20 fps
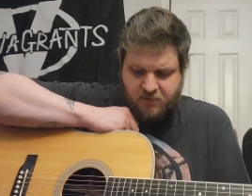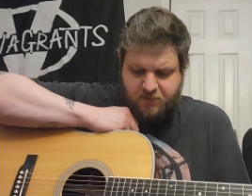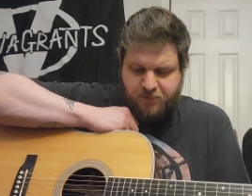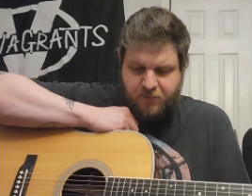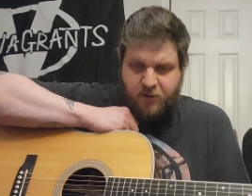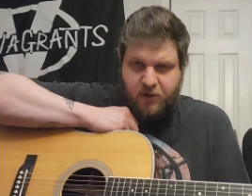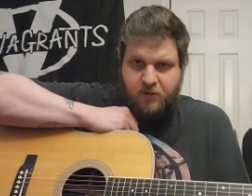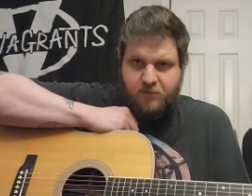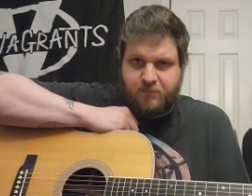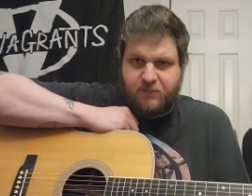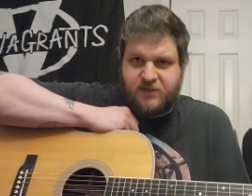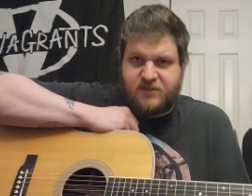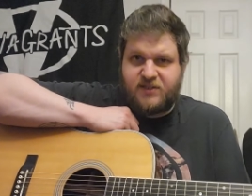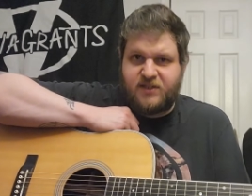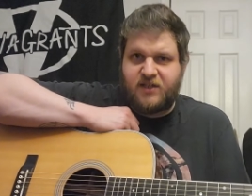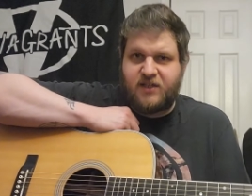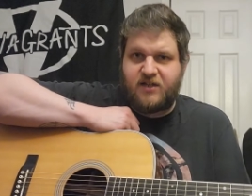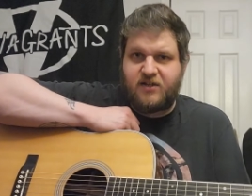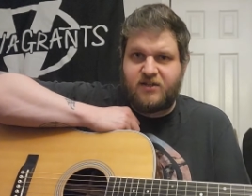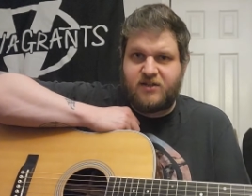part
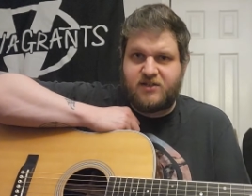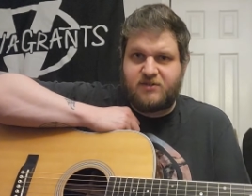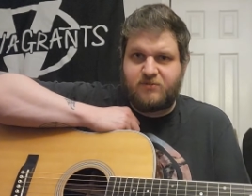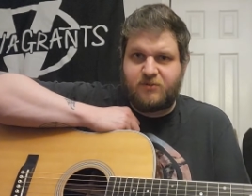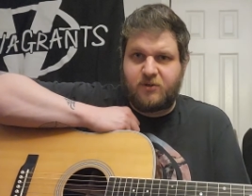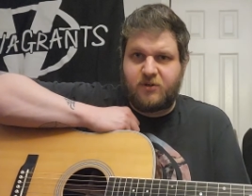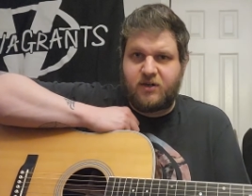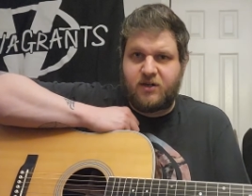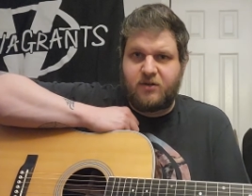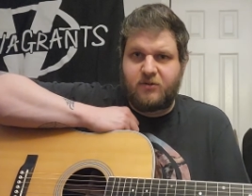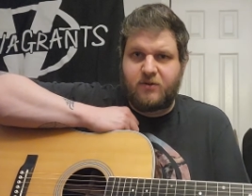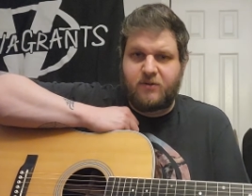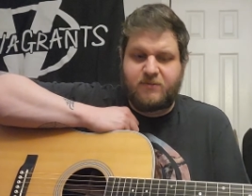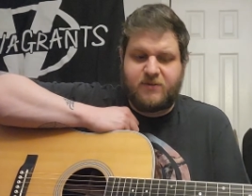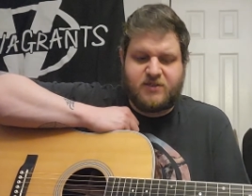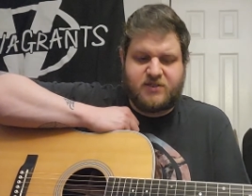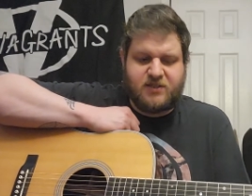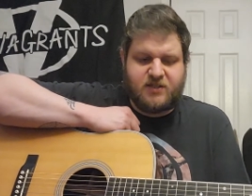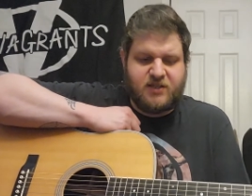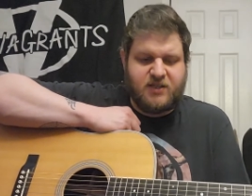missing here, this small cutaway
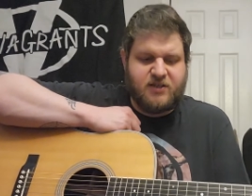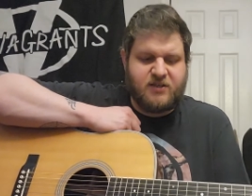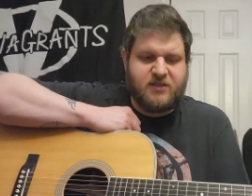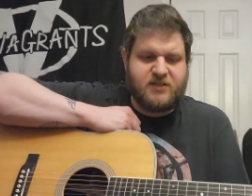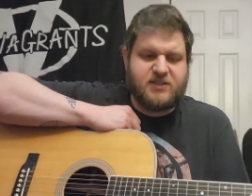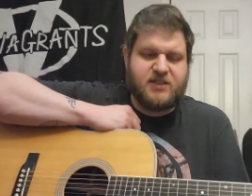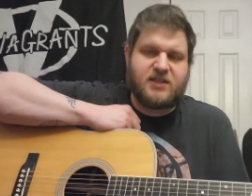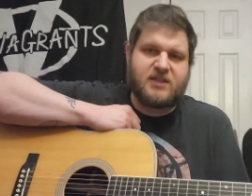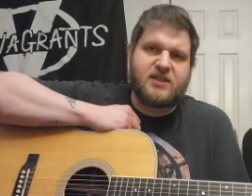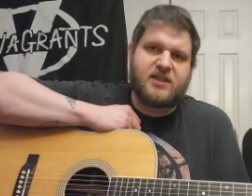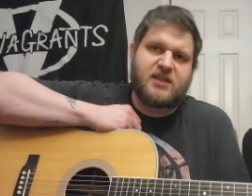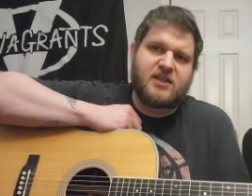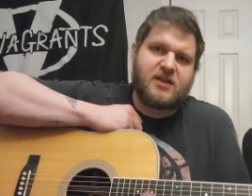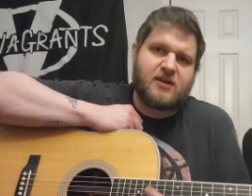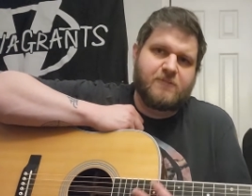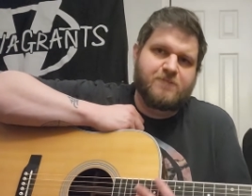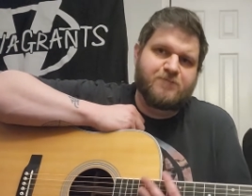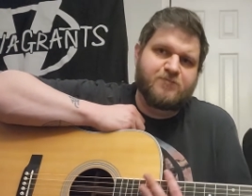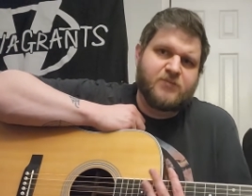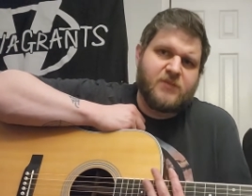missing here. It's like the
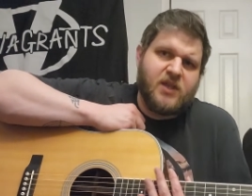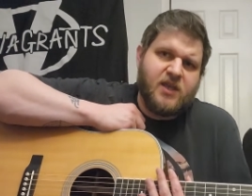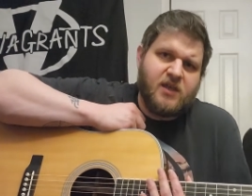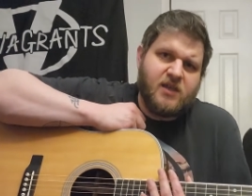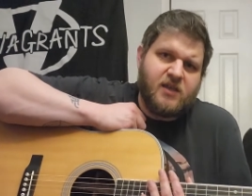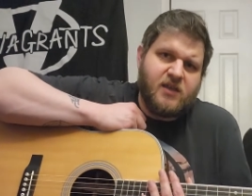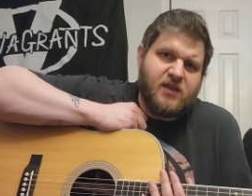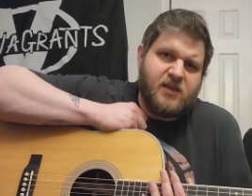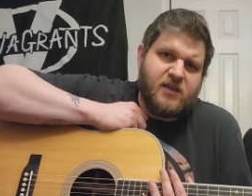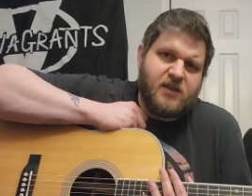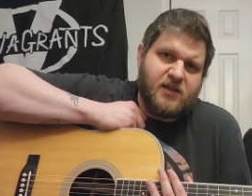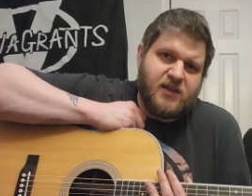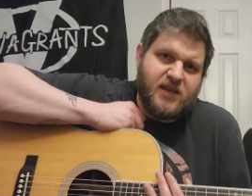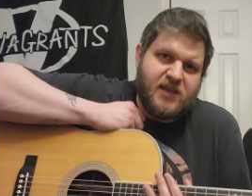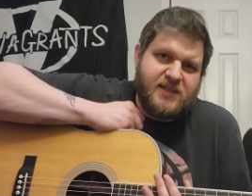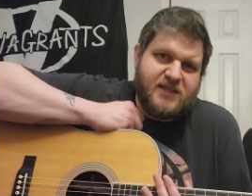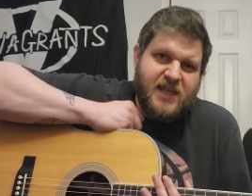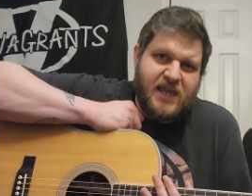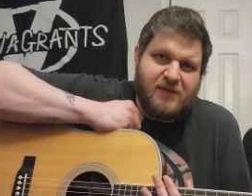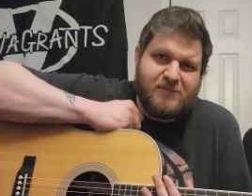um,
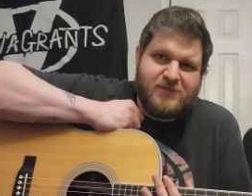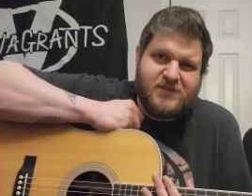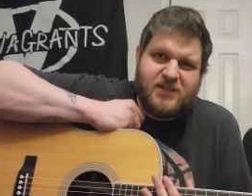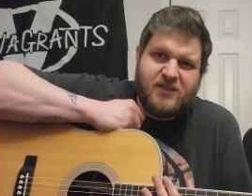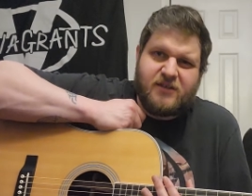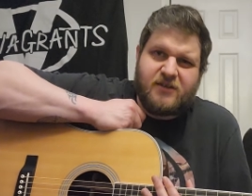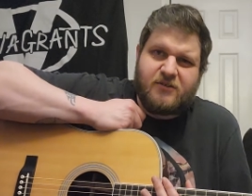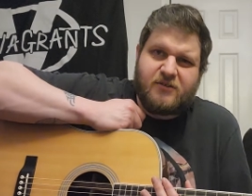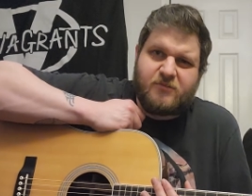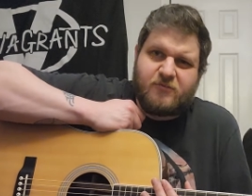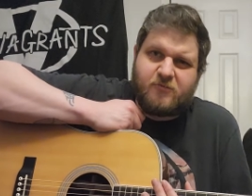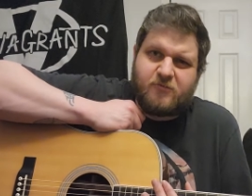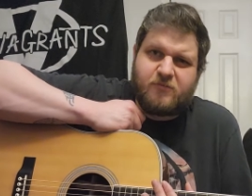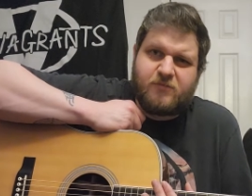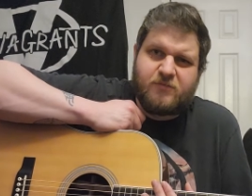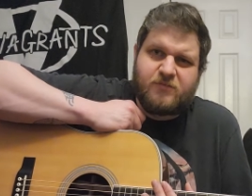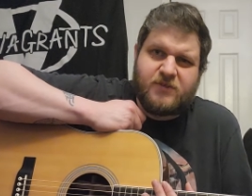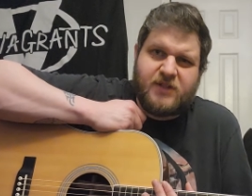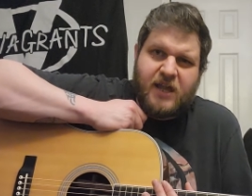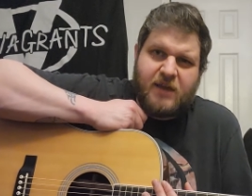it tames the
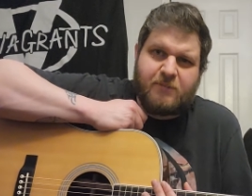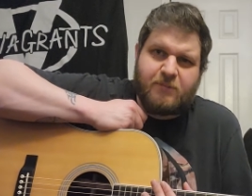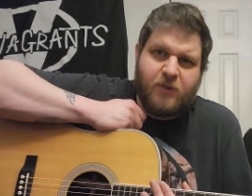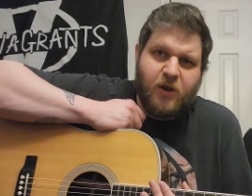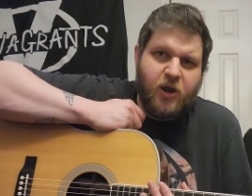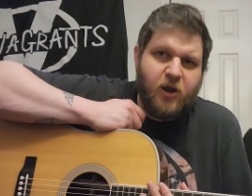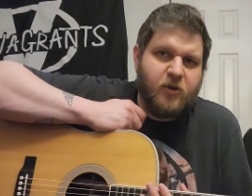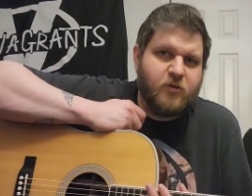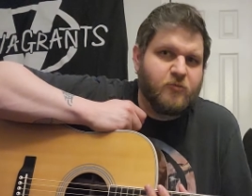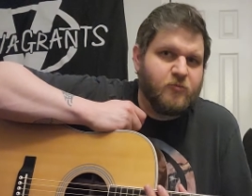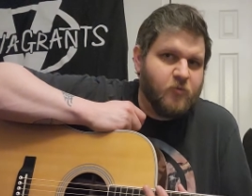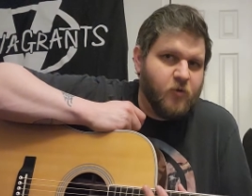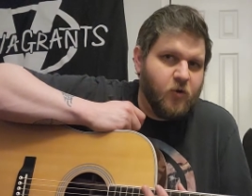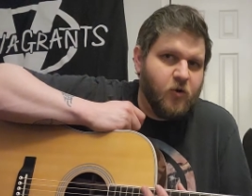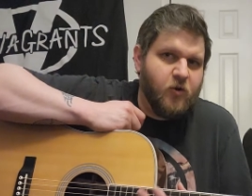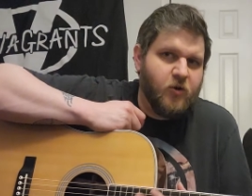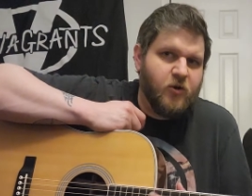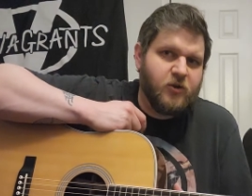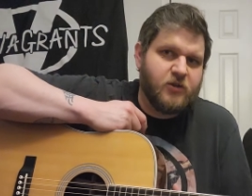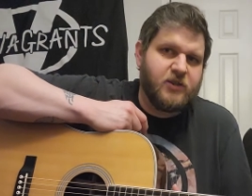that Martin
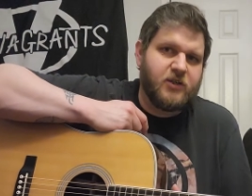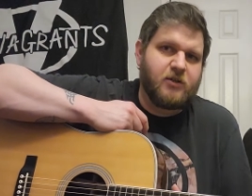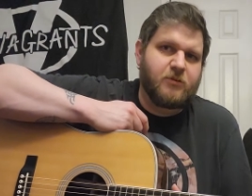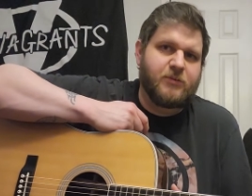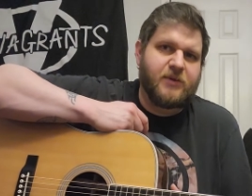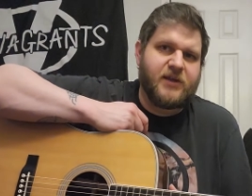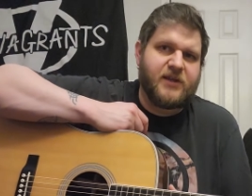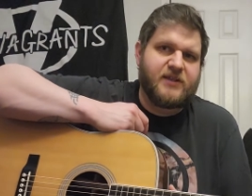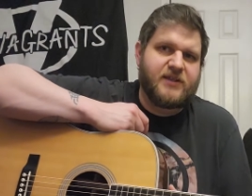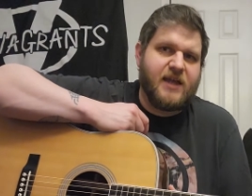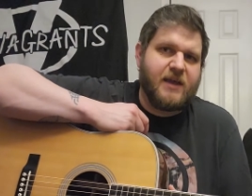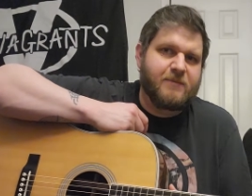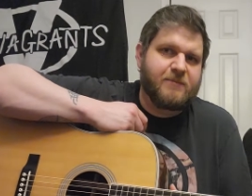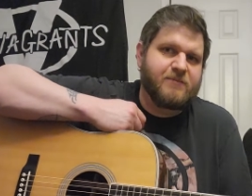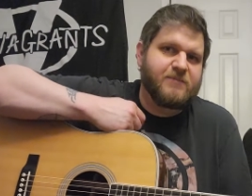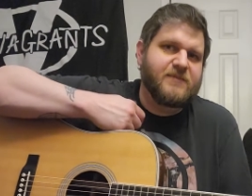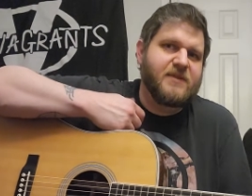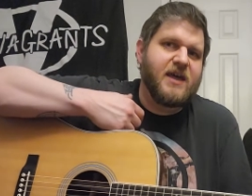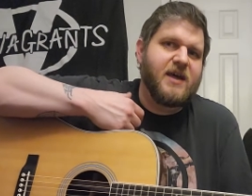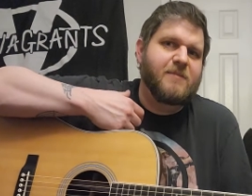roar a little bit. That
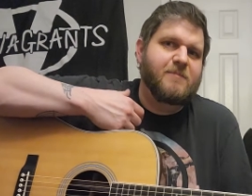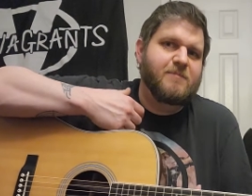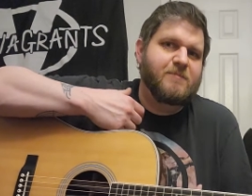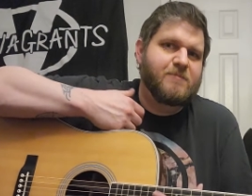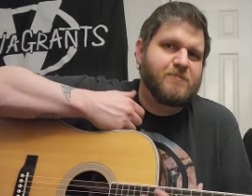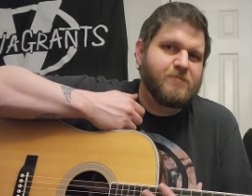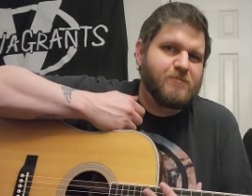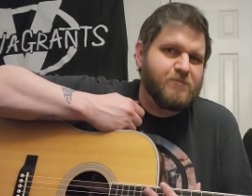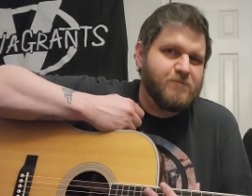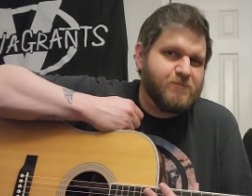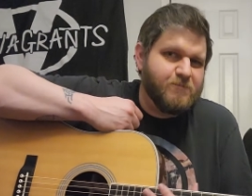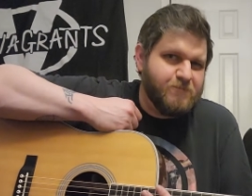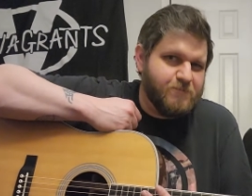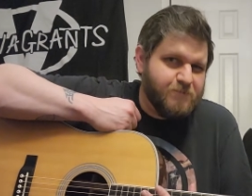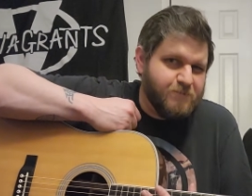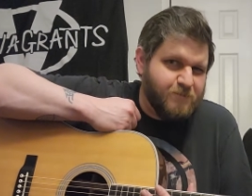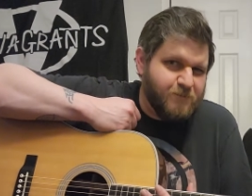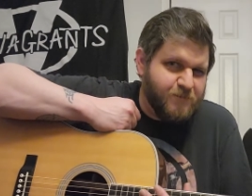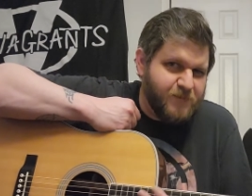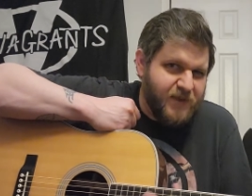that
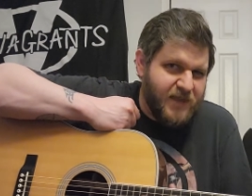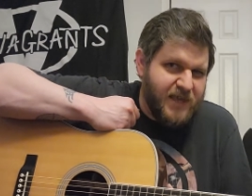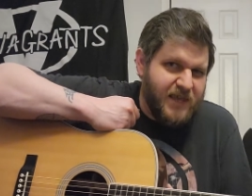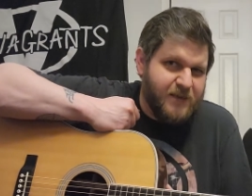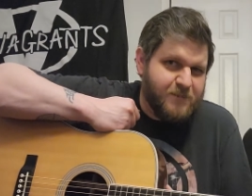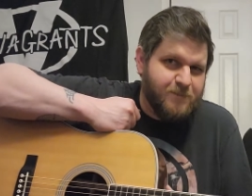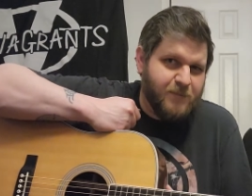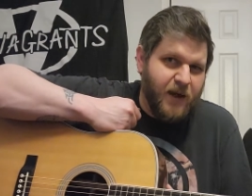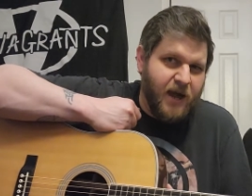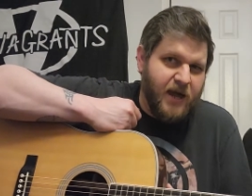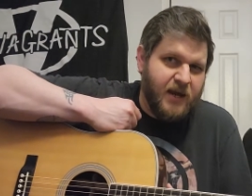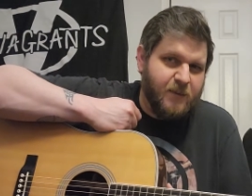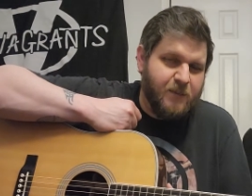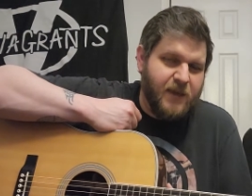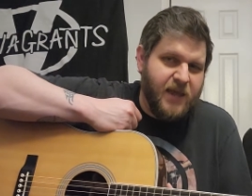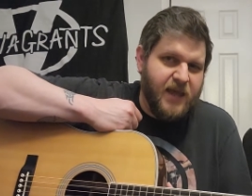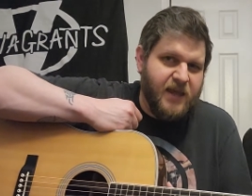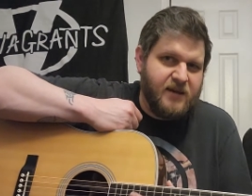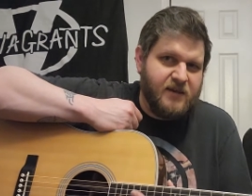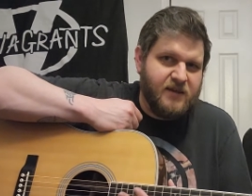big bottom
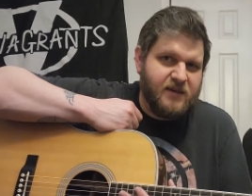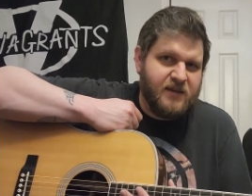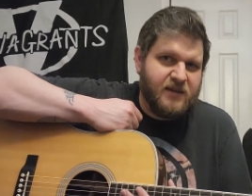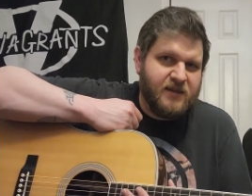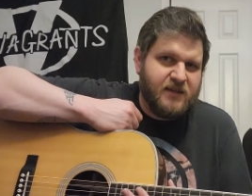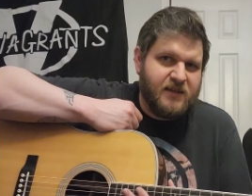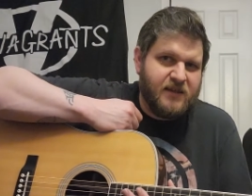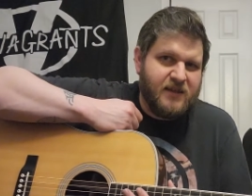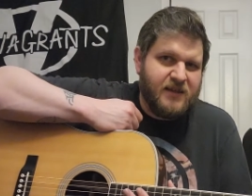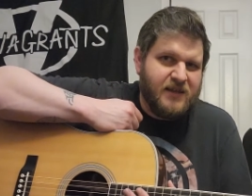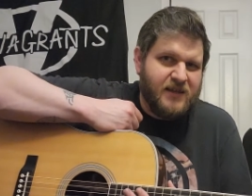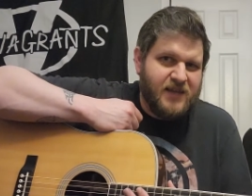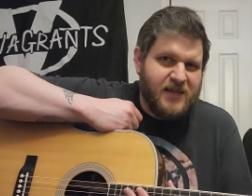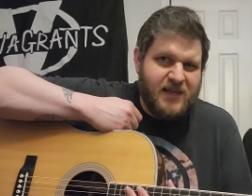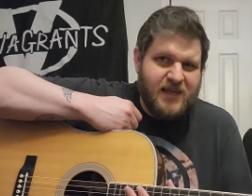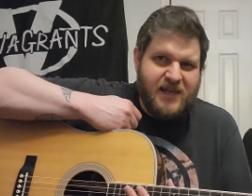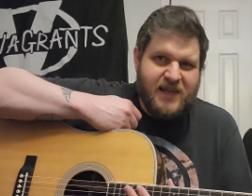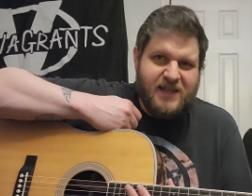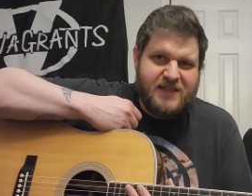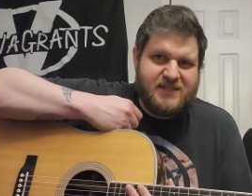end.
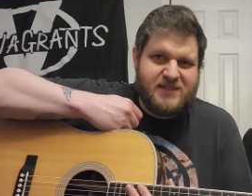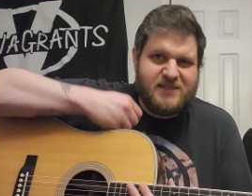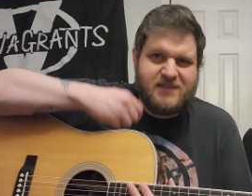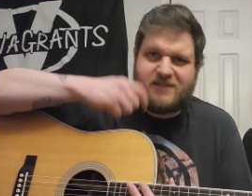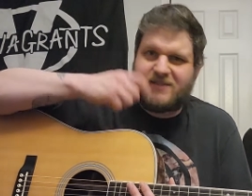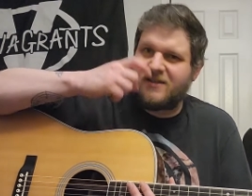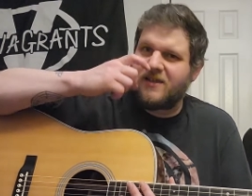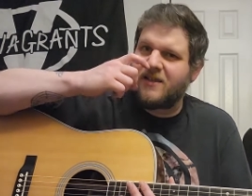It's